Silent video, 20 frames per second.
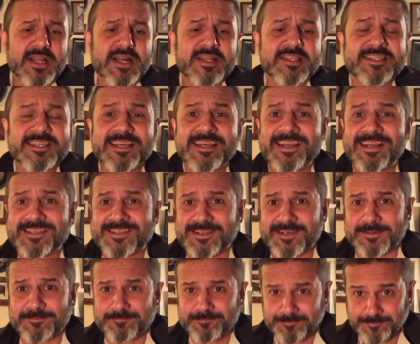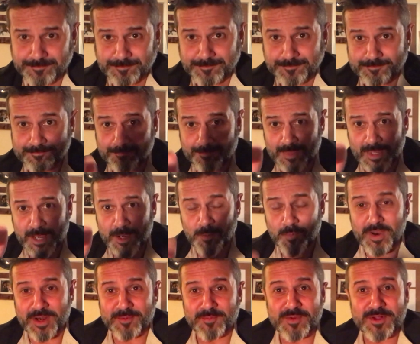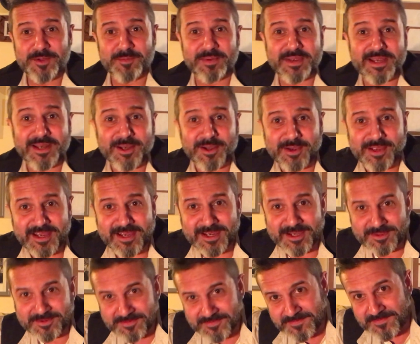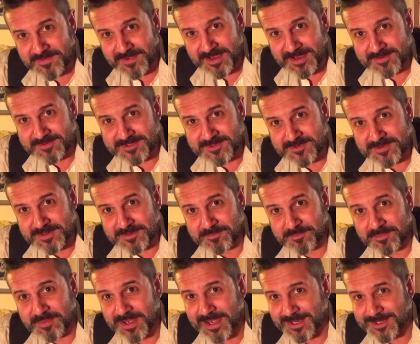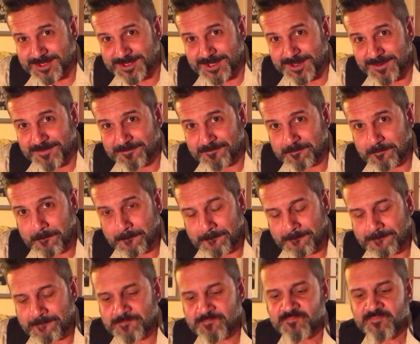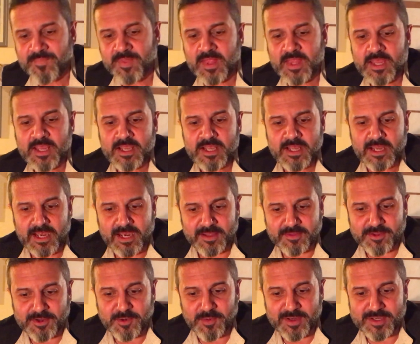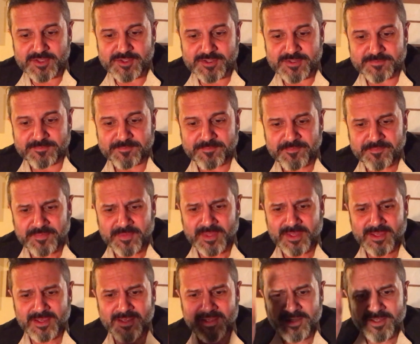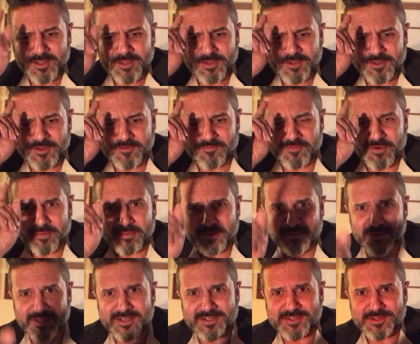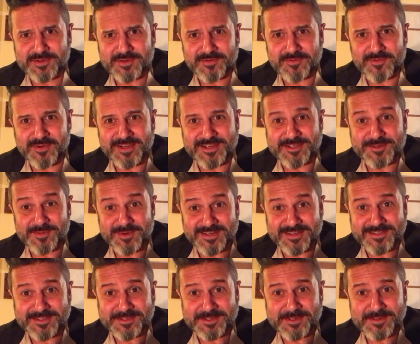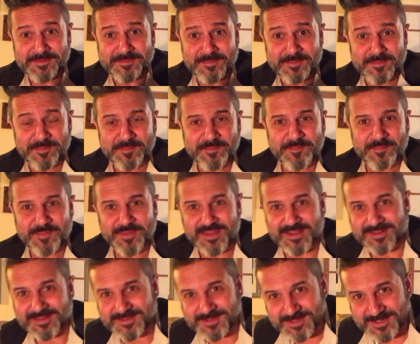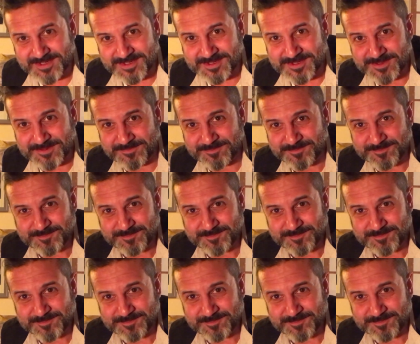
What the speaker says: I'll see you next time when we'll be looking at the 5-string banjo and the question that you've probably been too afraid to ask. I'll see you soon.